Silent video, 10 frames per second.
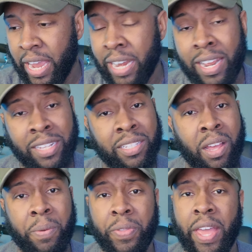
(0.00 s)
It does its
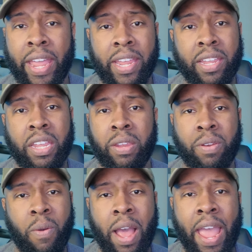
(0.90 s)
own thing. You
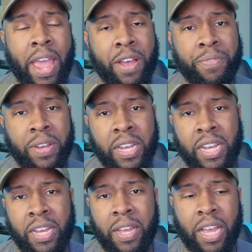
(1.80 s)
know, I have
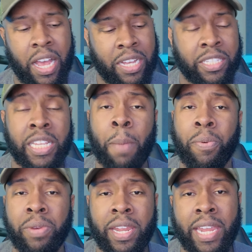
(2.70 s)
a
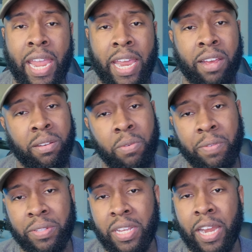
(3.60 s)
sample decant of
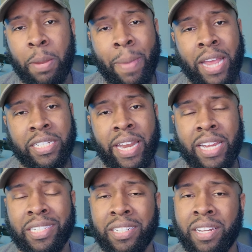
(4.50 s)
Louis Vuitton
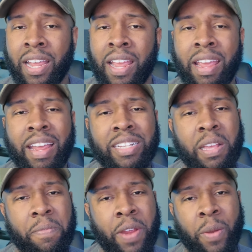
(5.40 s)
Imagination. It's
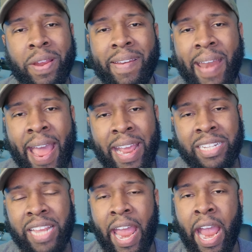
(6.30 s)
a very
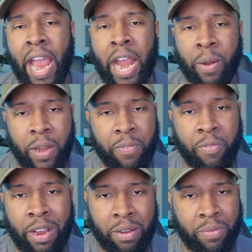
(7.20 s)
nice, airy
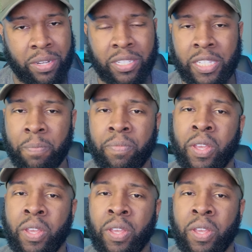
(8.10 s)
fragrance.